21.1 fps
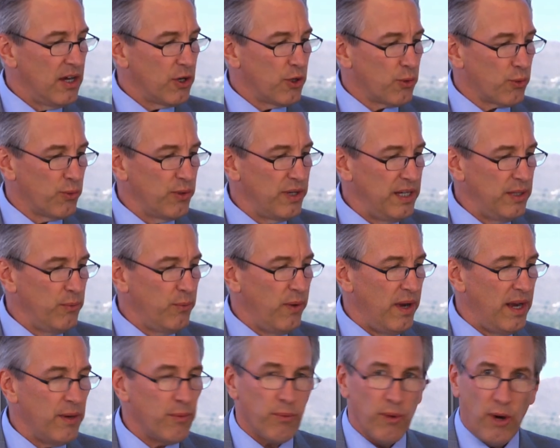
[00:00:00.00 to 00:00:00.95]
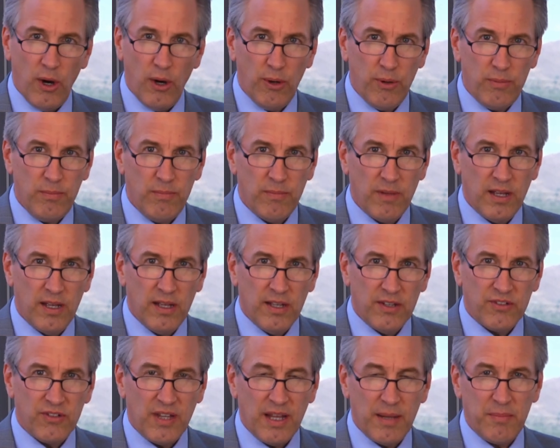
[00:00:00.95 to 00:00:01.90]
Greenway Road,
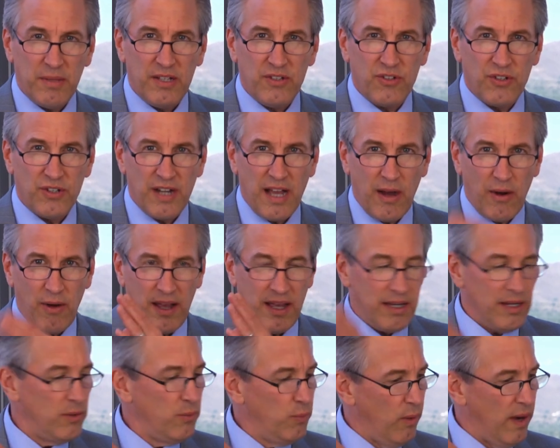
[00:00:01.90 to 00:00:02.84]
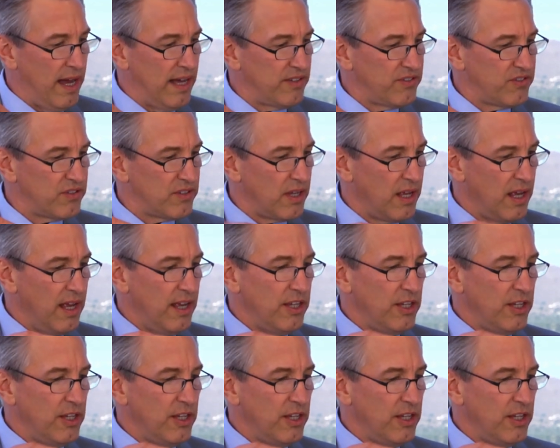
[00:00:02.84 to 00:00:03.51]
so that means you're now headed west.